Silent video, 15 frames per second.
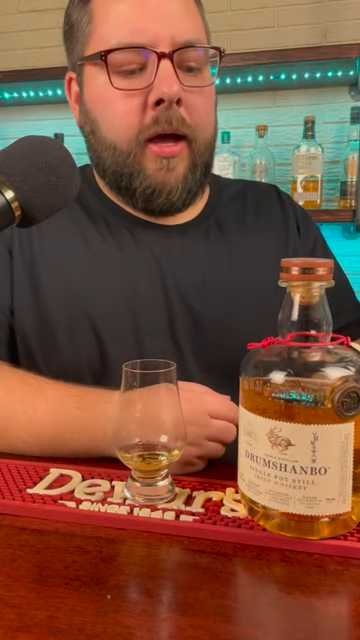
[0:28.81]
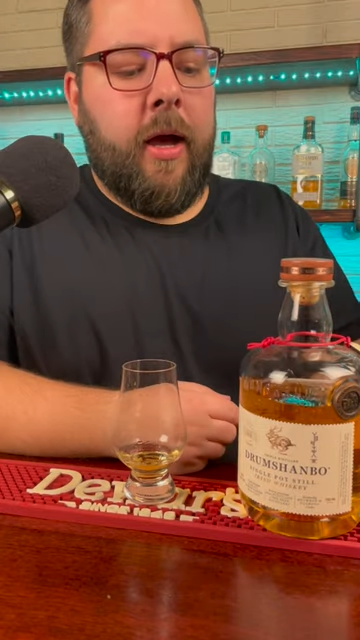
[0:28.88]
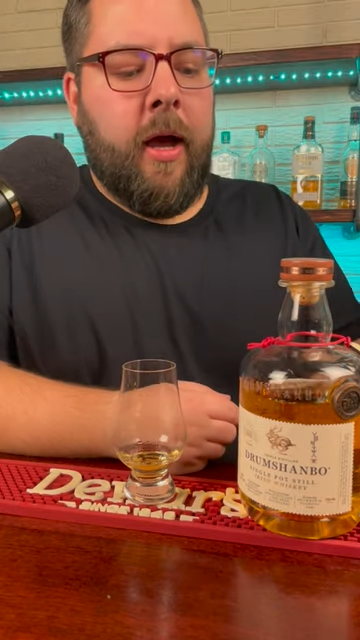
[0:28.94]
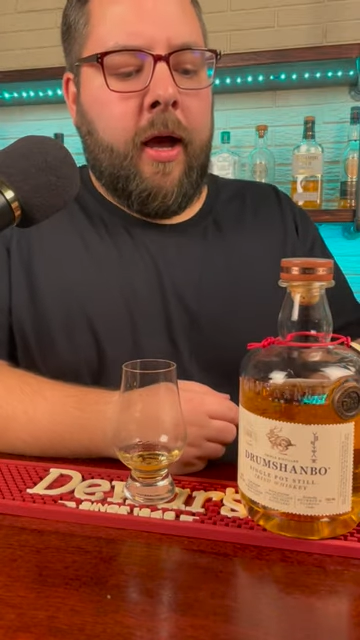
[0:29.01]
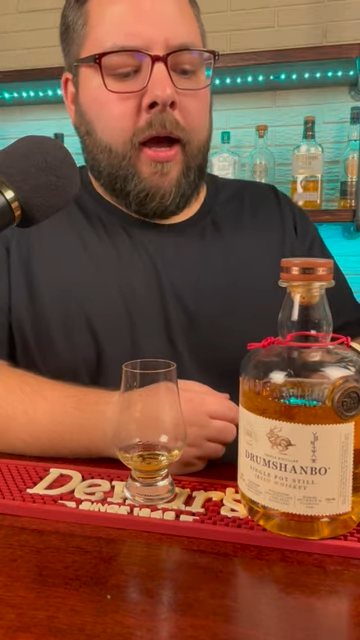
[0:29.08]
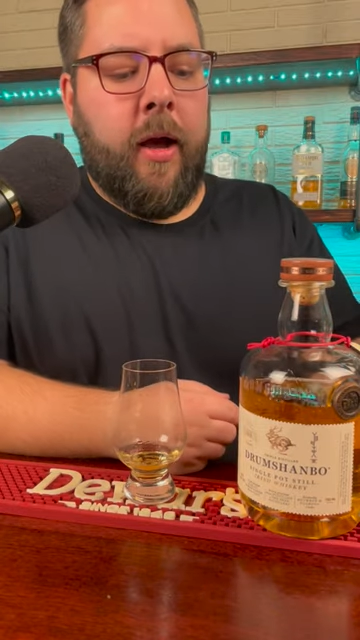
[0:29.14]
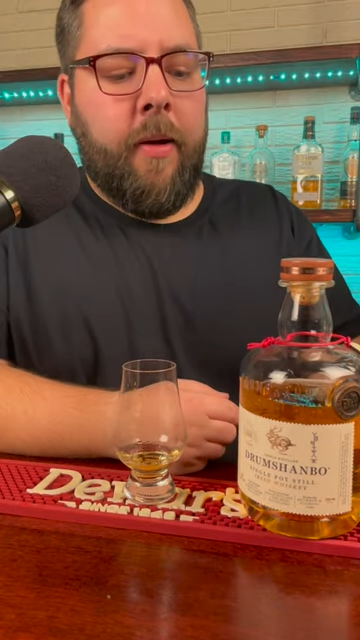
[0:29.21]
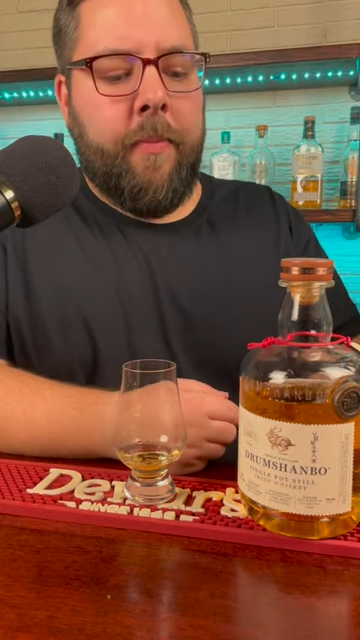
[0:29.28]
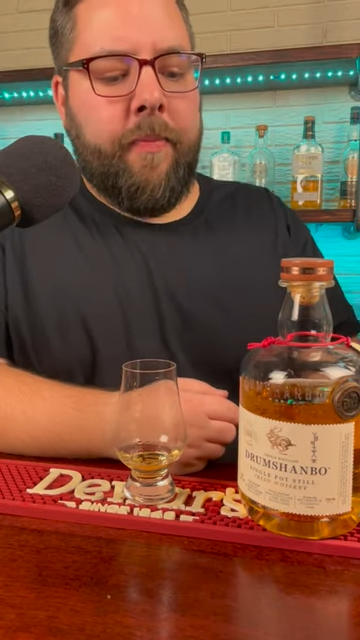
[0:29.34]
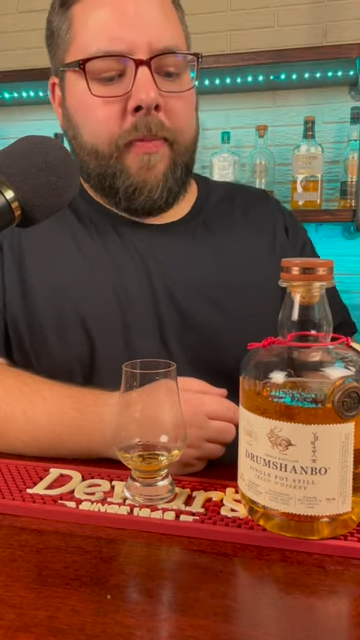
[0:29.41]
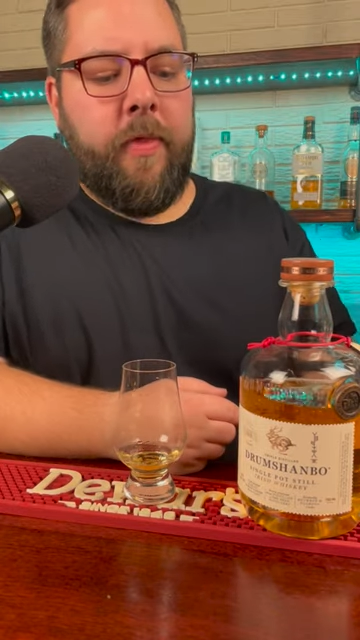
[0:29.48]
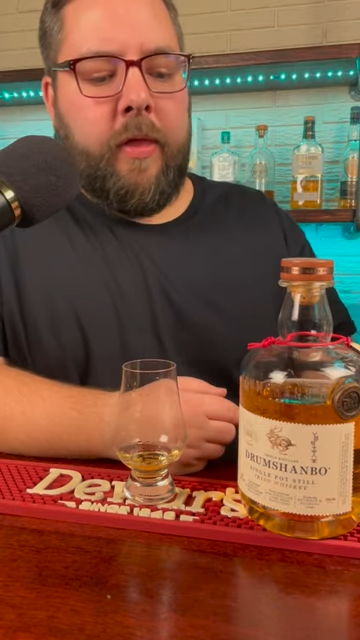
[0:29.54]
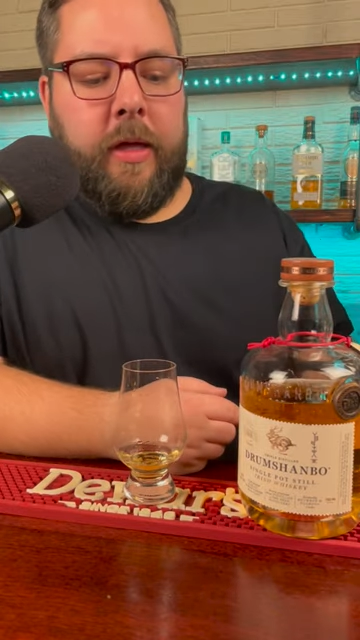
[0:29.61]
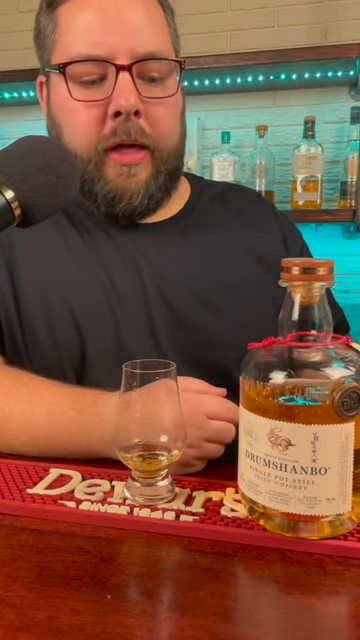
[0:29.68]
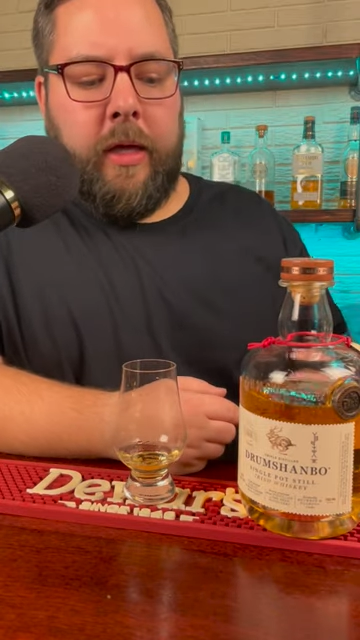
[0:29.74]
um,
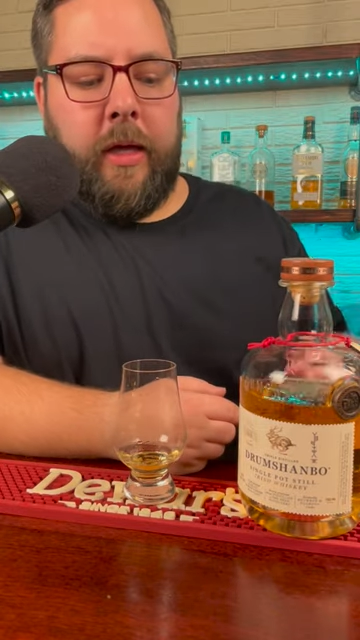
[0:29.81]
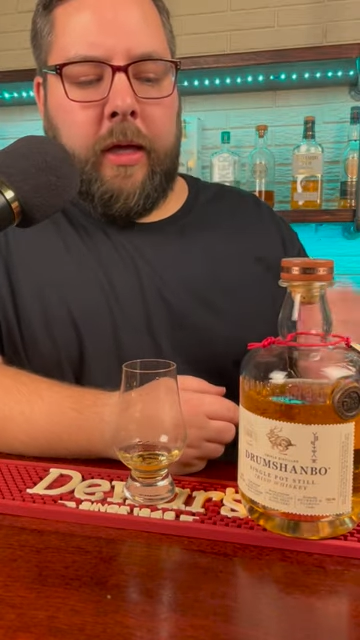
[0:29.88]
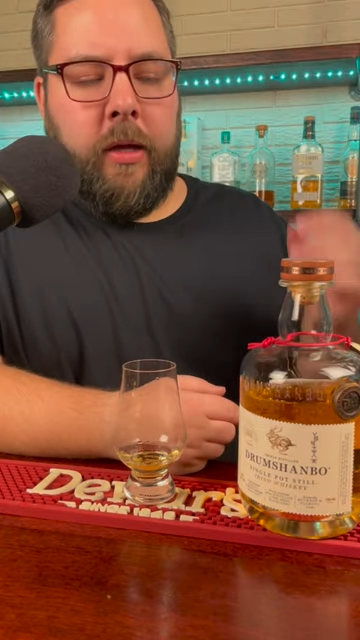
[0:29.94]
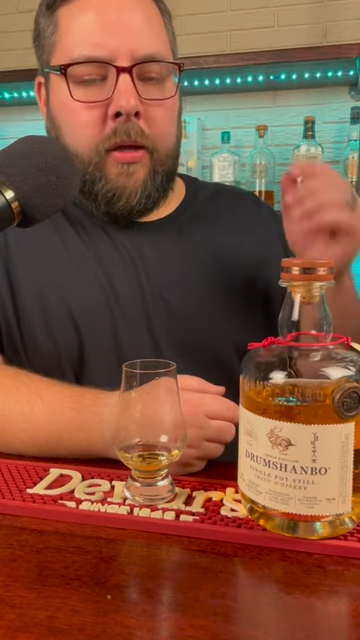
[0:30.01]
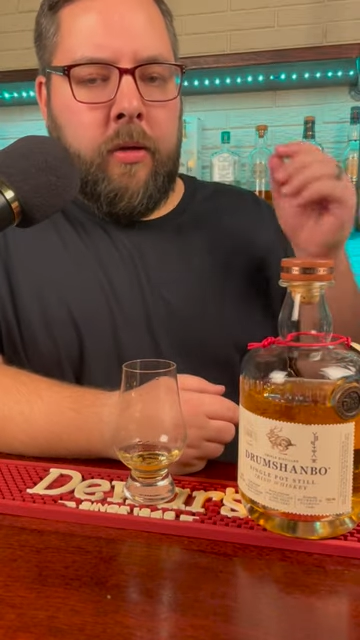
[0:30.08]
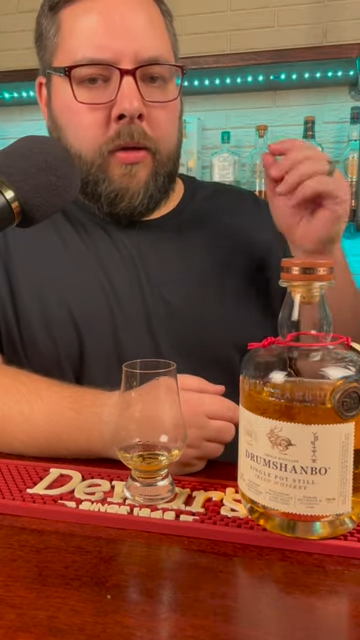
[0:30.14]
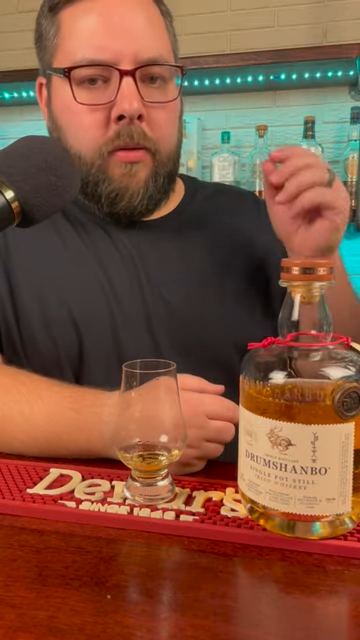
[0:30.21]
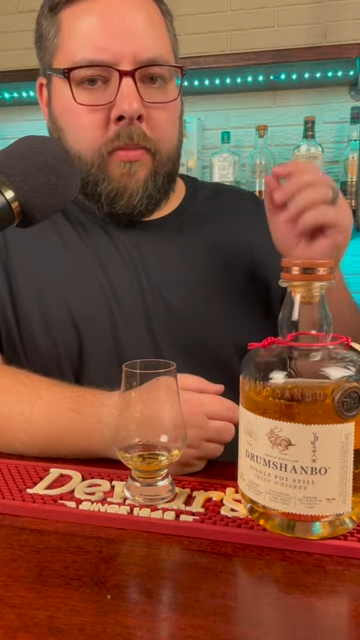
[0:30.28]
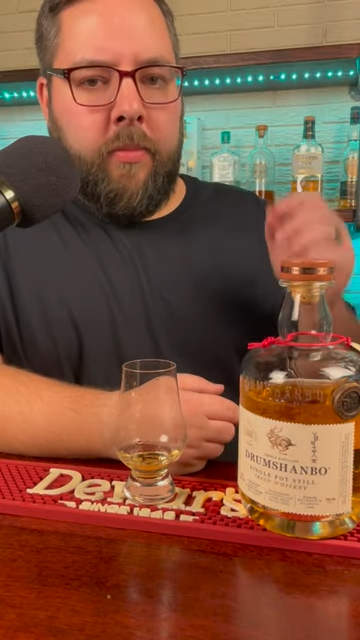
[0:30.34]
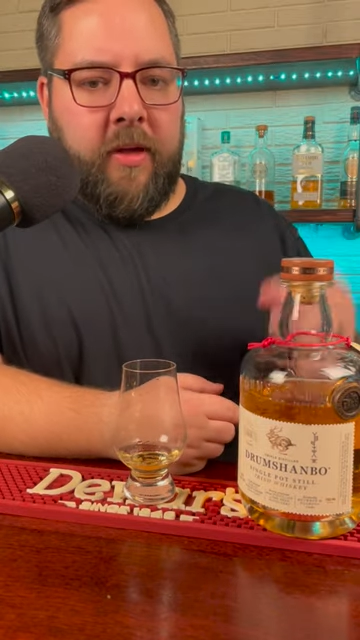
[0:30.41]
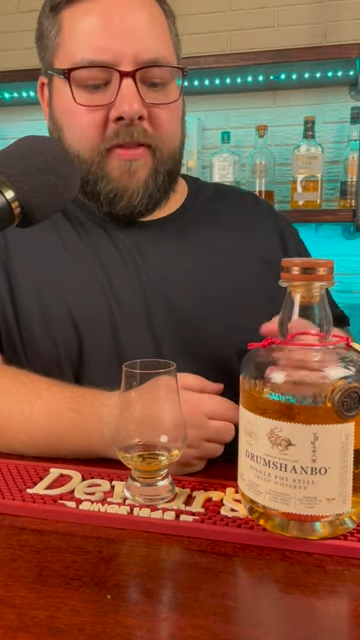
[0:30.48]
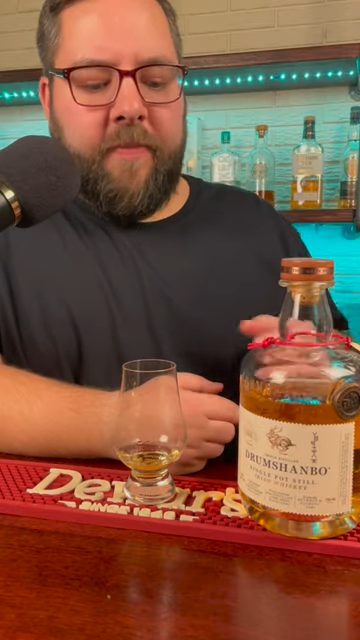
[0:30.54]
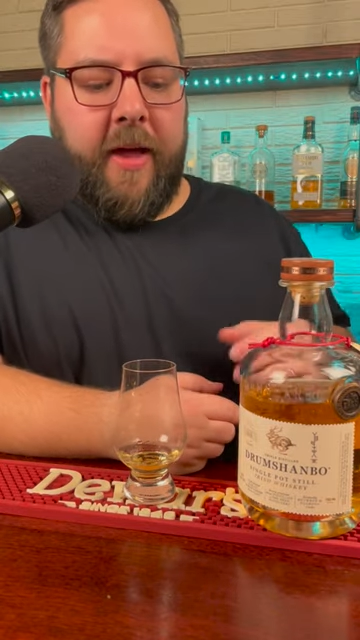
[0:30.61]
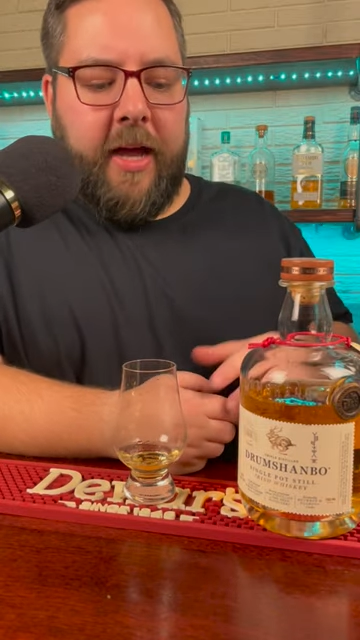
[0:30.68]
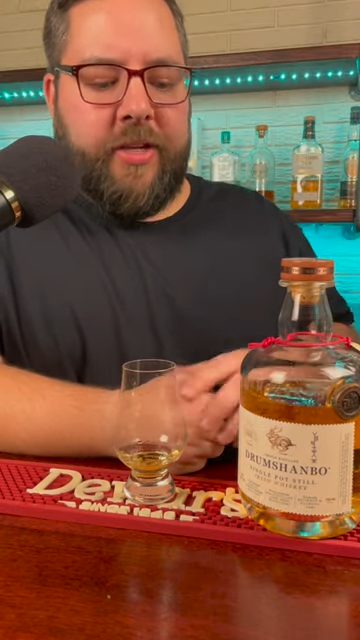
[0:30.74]
the
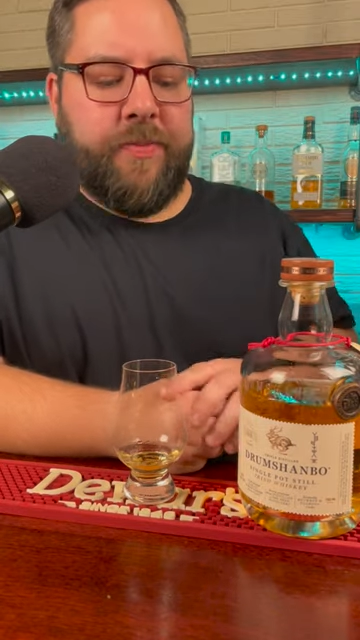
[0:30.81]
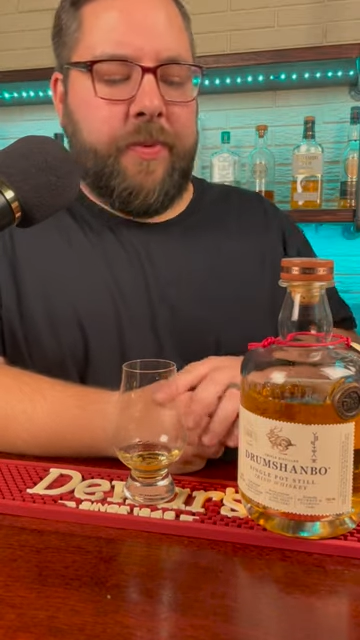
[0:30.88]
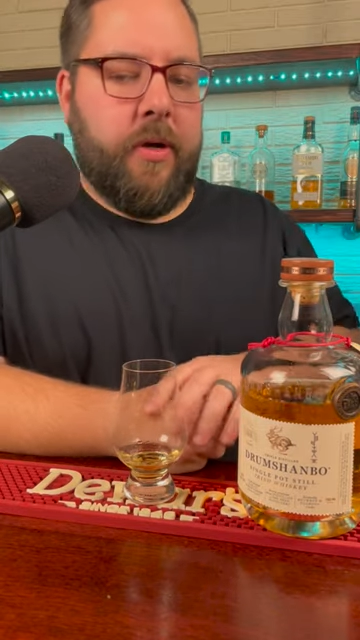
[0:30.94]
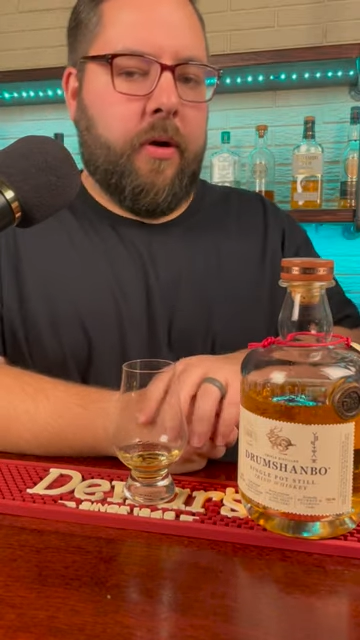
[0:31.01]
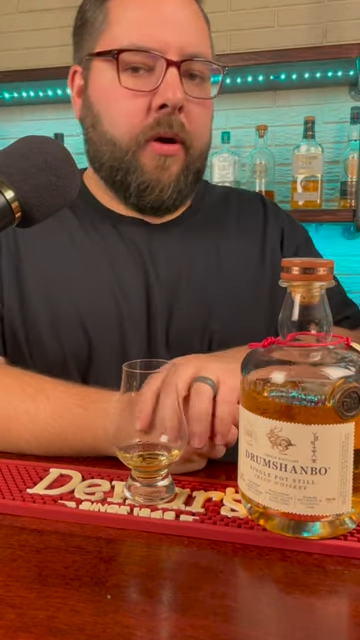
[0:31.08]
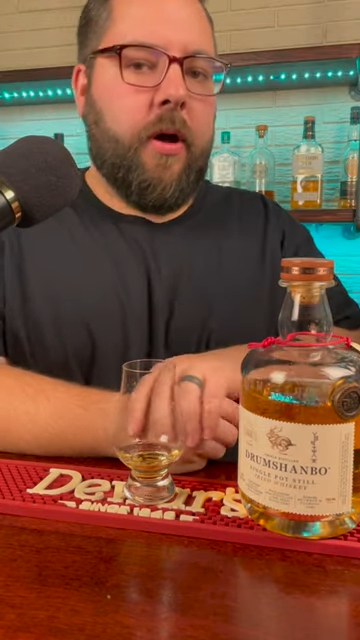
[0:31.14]
mixed mash bill